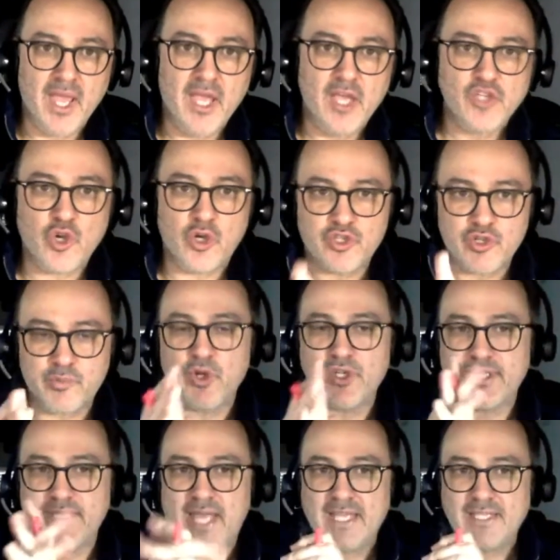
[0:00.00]
So it
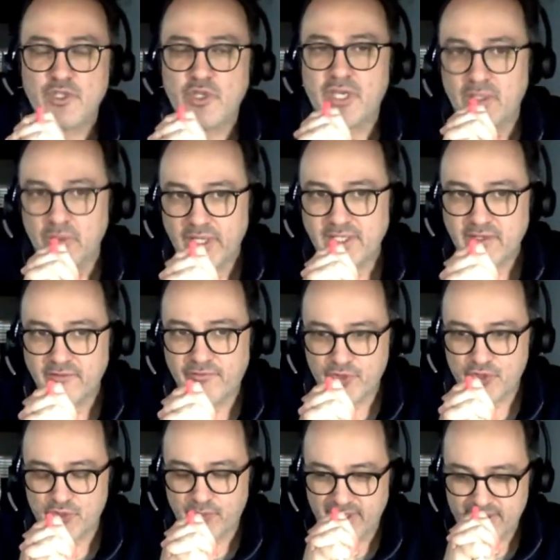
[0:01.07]
reports that. So you can look at
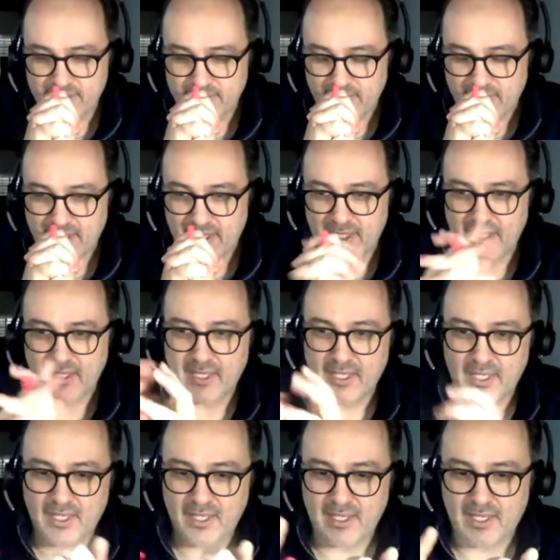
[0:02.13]
conversion rates.
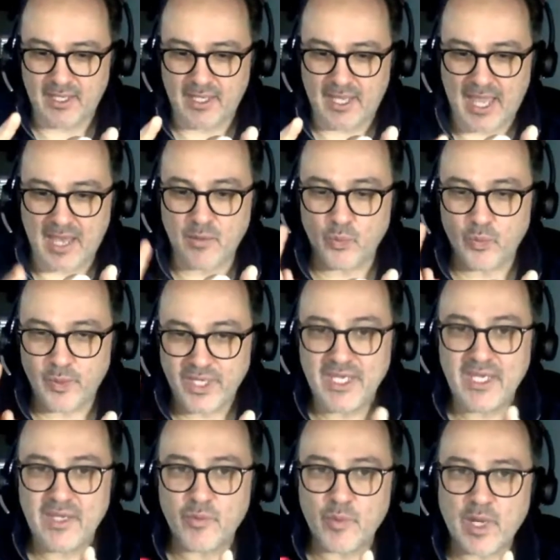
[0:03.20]
And
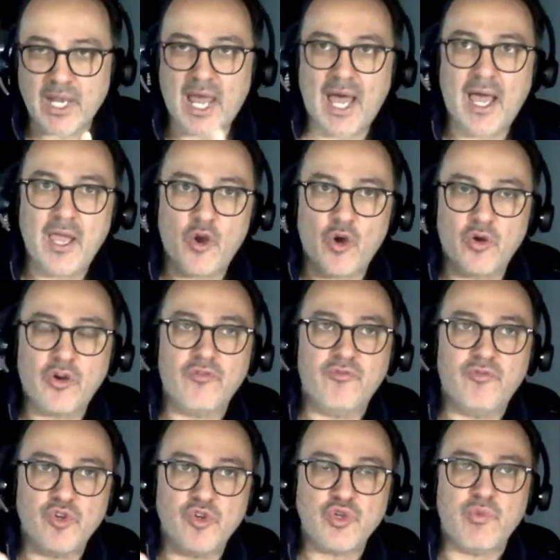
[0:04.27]
we rely on
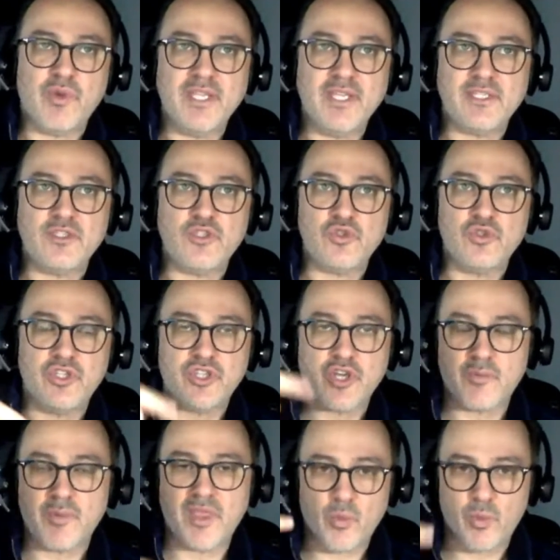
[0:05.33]
conversion rates to
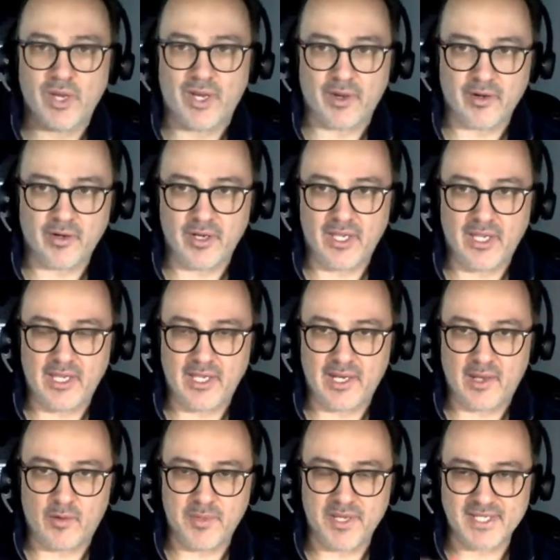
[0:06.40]
determine the winner in
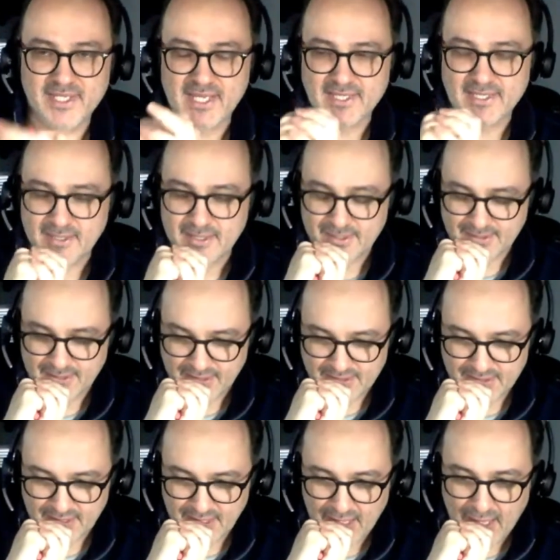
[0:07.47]
our Bayesian statistics.